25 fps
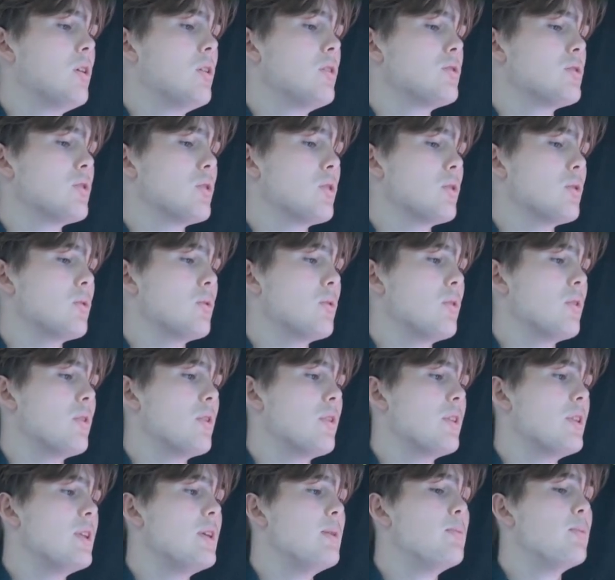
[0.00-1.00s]
So
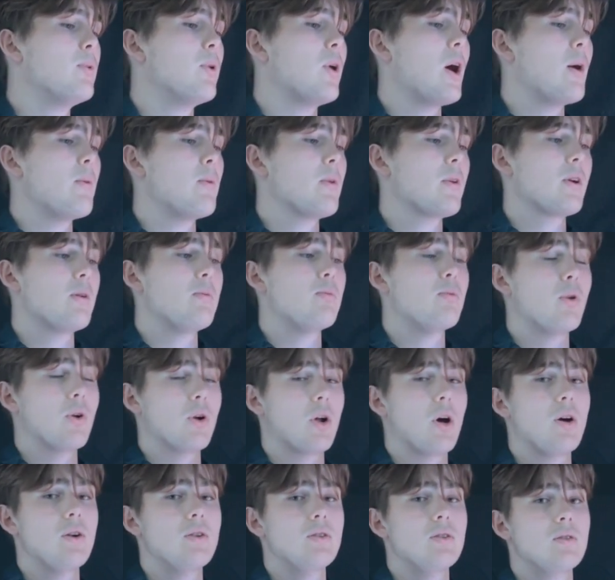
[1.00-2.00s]
the primary
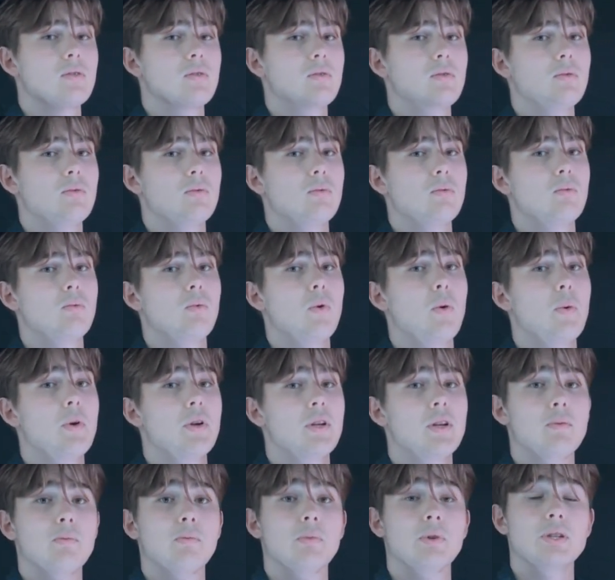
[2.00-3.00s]
product, what we
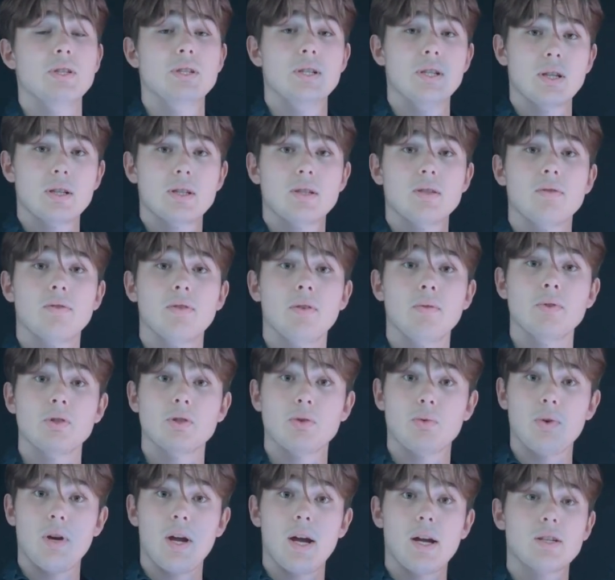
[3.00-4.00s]
can predict from
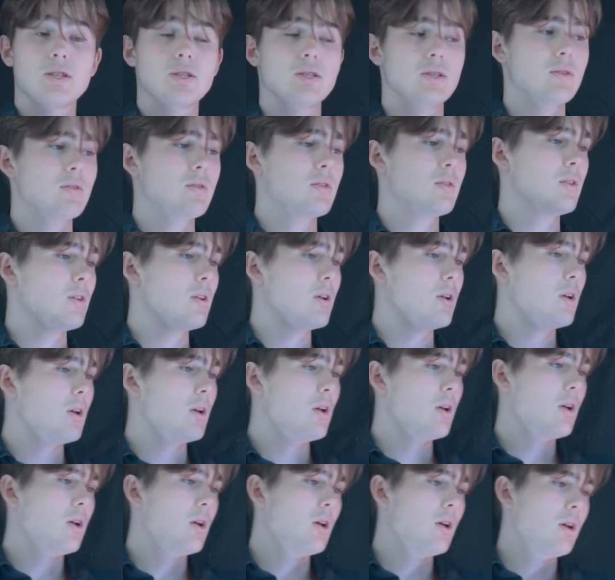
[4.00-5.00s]
this reaction,
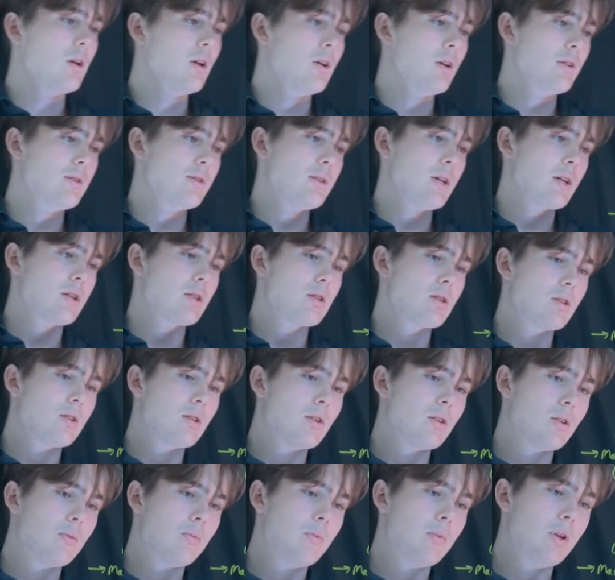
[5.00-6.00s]
is actually
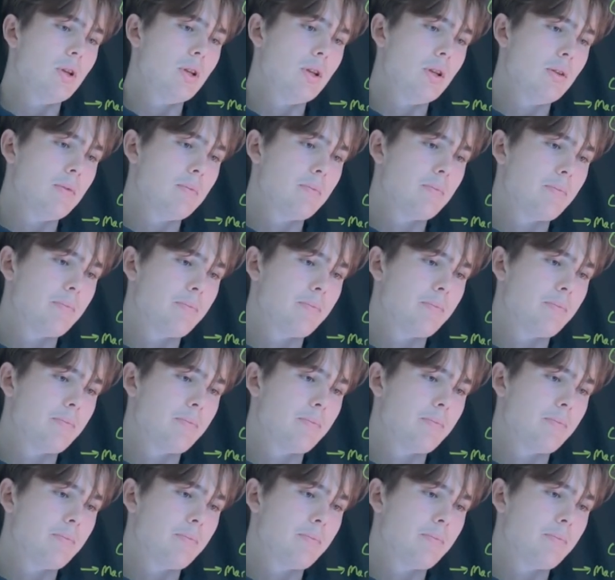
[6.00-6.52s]
going to be